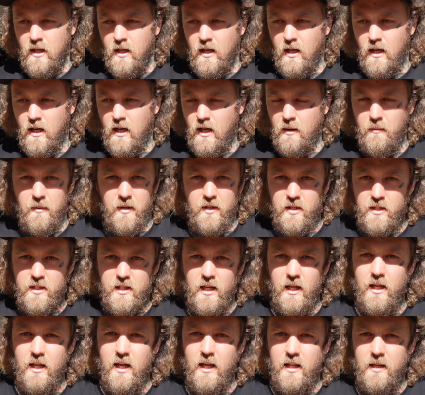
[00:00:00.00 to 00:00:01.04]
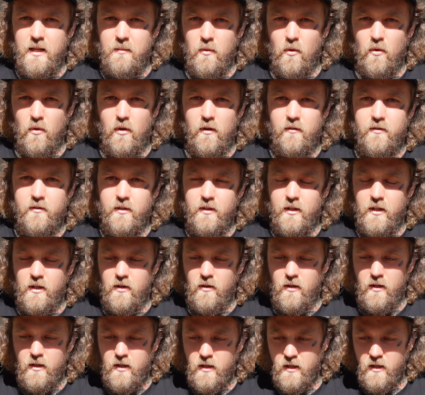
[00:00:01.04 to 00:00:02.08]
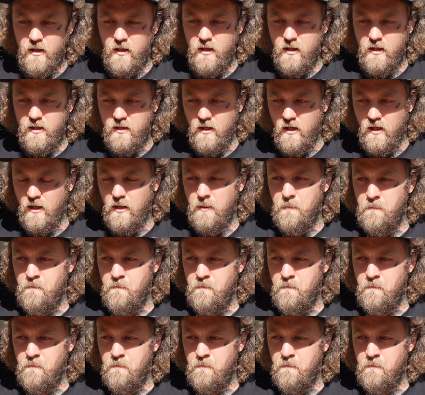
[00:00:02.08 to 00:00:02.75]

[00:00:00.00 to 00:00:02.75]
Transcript: and just getting out there more often than not. So